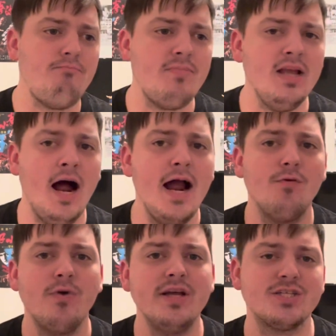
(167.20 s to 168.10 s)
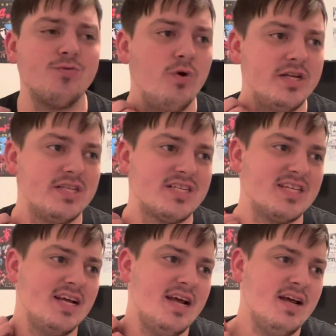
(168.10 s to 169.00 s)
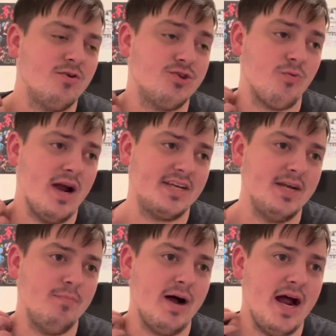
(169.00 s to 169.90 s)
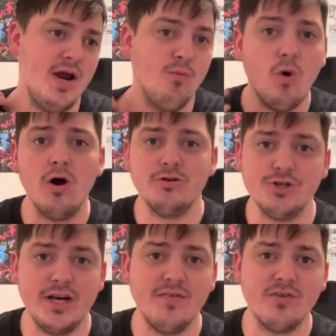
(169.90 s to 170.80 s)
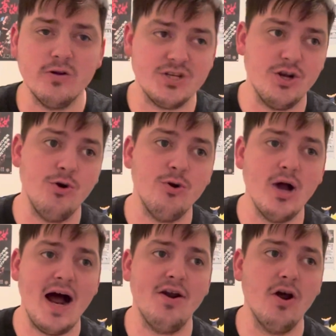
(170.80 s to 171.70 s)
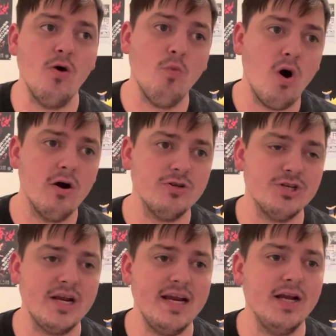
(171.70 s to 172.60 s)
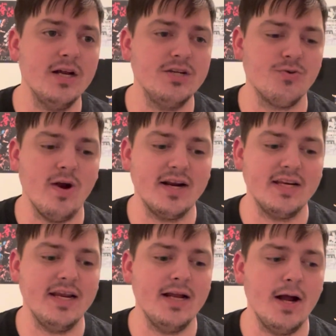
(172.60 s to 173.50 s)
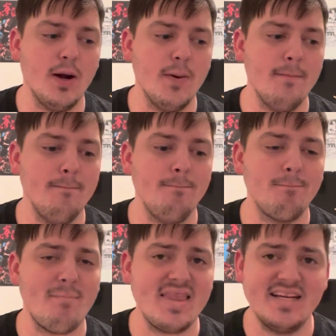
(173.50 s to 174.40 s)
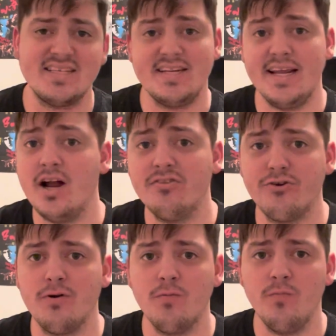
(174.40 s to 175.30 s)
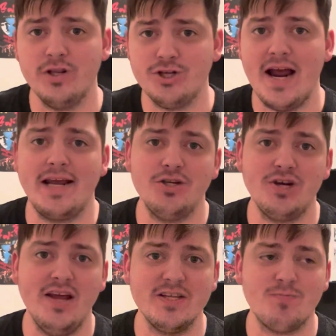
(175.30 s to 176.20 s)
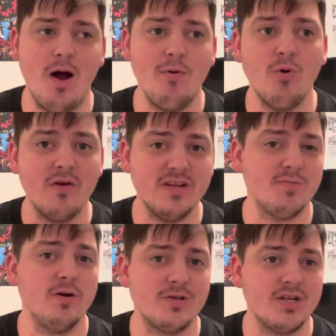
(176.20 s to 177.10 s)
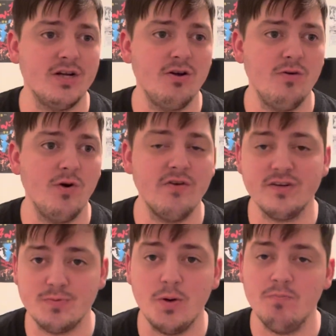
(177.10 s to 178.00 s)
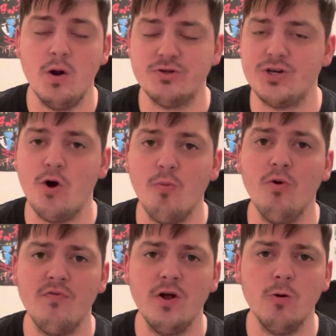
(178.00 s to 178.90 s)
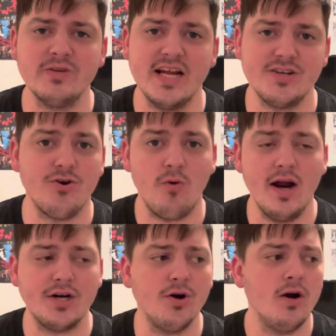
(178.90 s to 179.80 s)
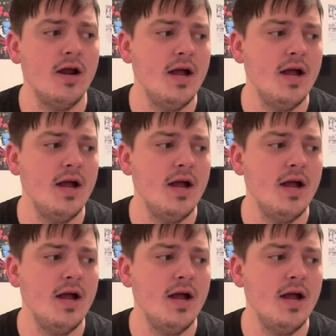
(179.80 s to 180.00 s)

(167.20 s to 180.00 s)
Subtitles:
High Risk was directed by Wong Jing. For those of you who do not know, Wong Jing directed City Hunter with Jackie Chan. That's probably one of his most notable films as a director.